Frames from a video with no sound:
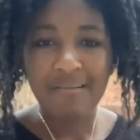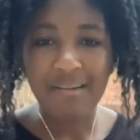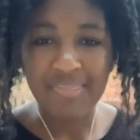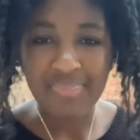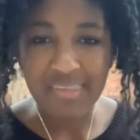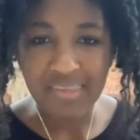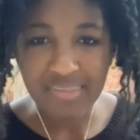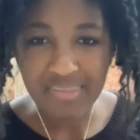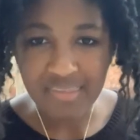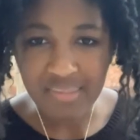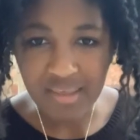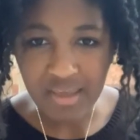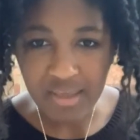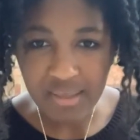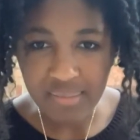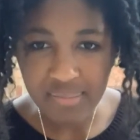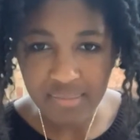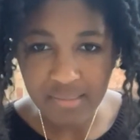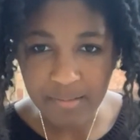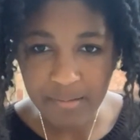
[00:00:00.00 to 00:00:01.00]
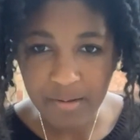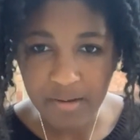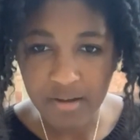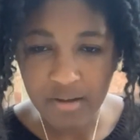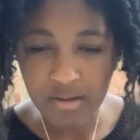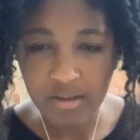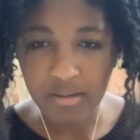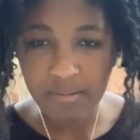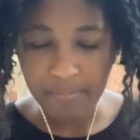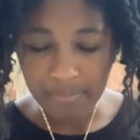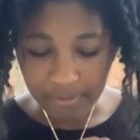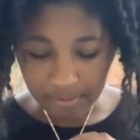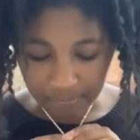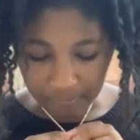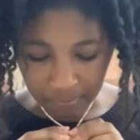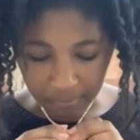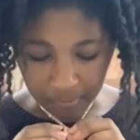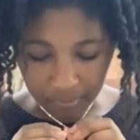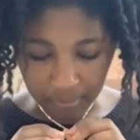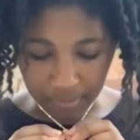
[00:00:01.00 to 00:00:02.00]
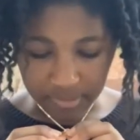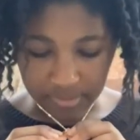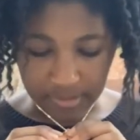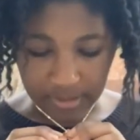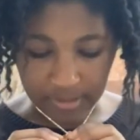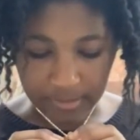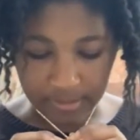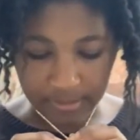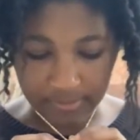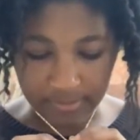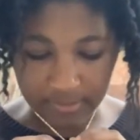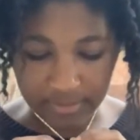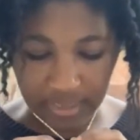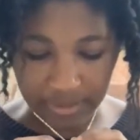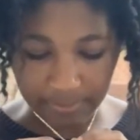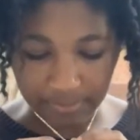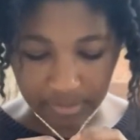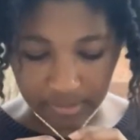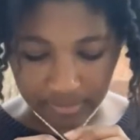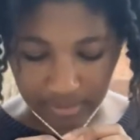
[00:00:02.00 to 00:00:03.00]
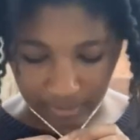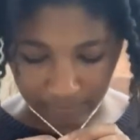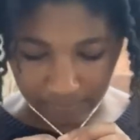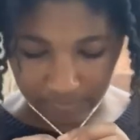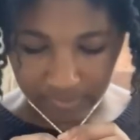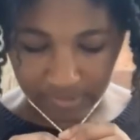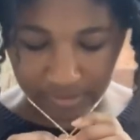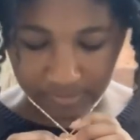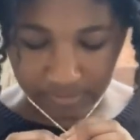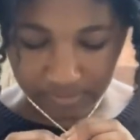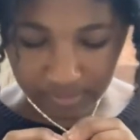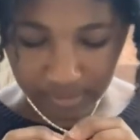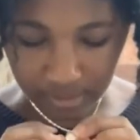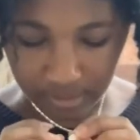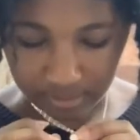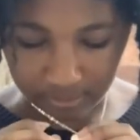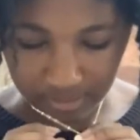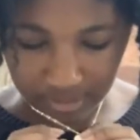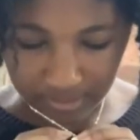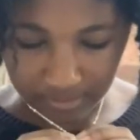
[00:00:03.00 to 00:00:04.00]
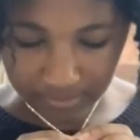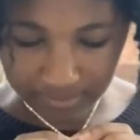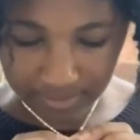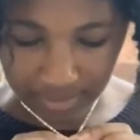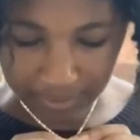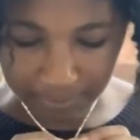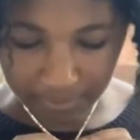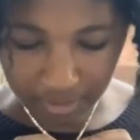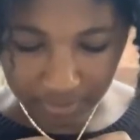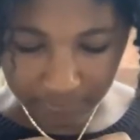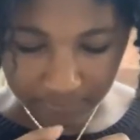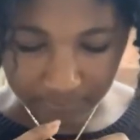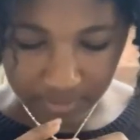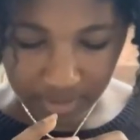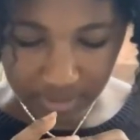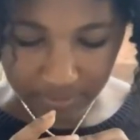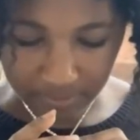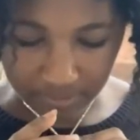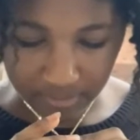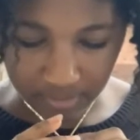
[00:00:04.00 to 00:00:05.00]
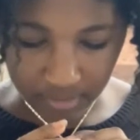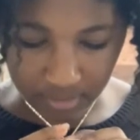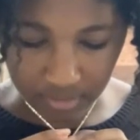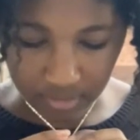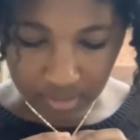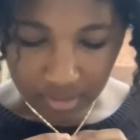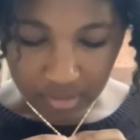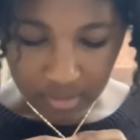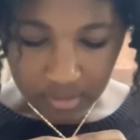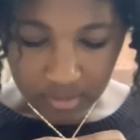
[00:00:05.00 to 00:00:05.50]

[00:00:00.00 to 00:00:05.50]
with this nice, long, beautiful gold necklace. This came in the same set that the other necklace came in off of Amazon.